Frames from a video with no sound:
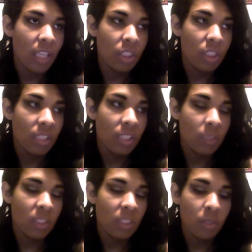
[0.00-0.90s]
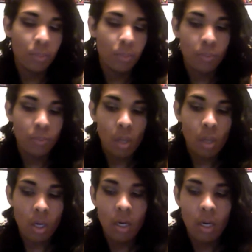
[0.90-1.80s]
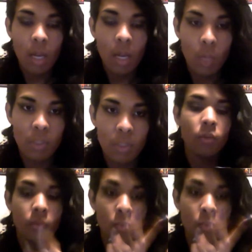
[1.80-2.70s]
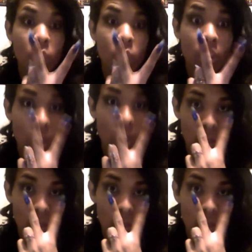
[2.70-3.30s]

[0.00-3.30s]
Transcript: So that's what's gonna happen. I promise. Which is honor.